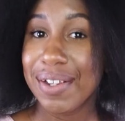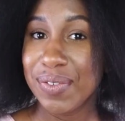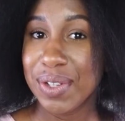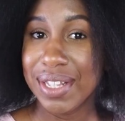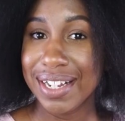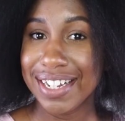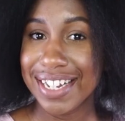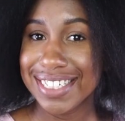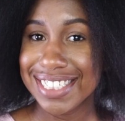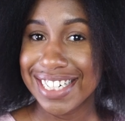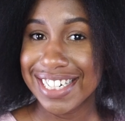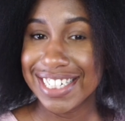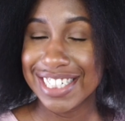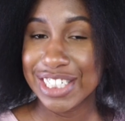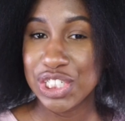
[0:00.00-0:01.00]
If you think I
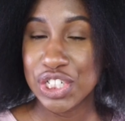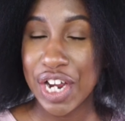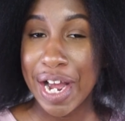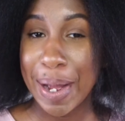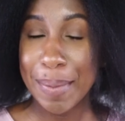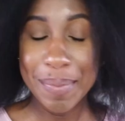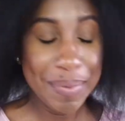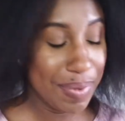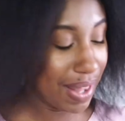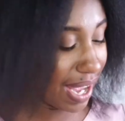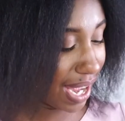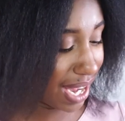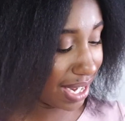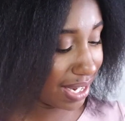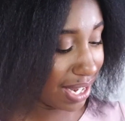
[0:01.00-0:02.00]
did a good job,
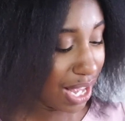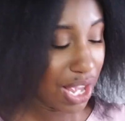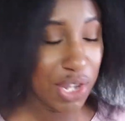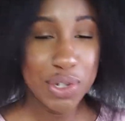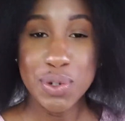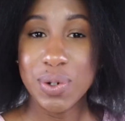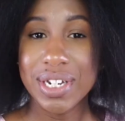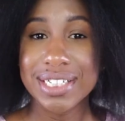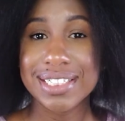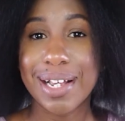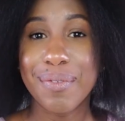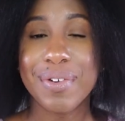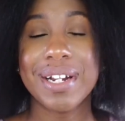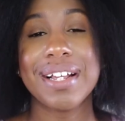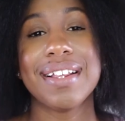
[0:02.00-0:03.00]
then you can
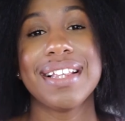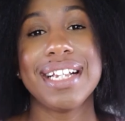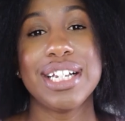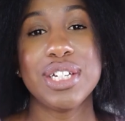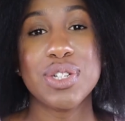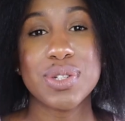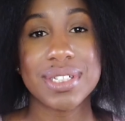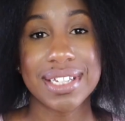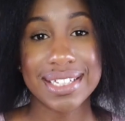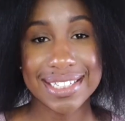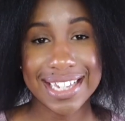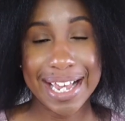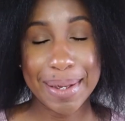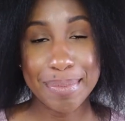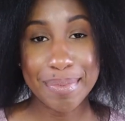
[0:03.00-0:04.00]
definitely use the
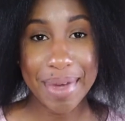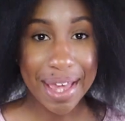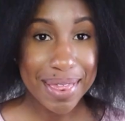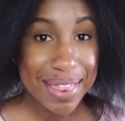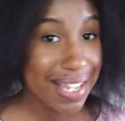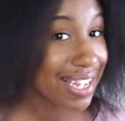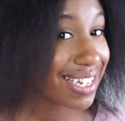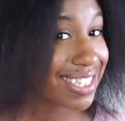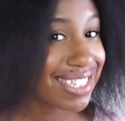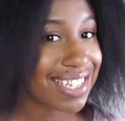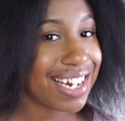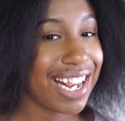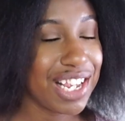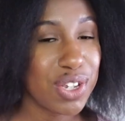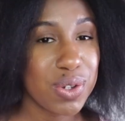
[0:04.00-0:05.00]
same methods
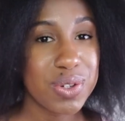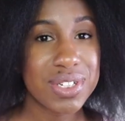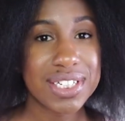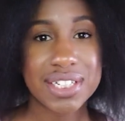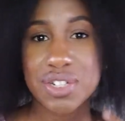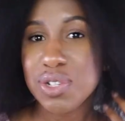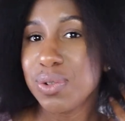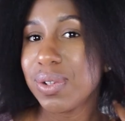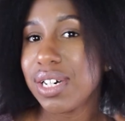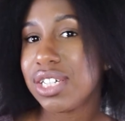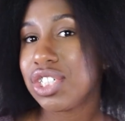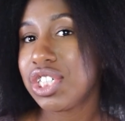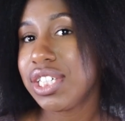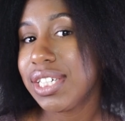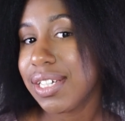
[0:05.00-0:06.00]
that I used to
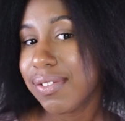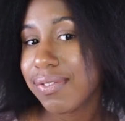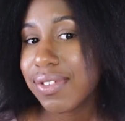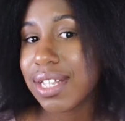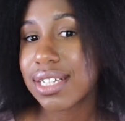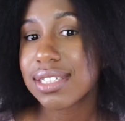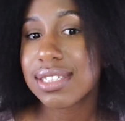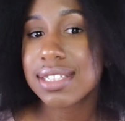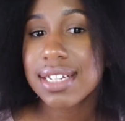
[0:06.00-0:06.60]
achieve this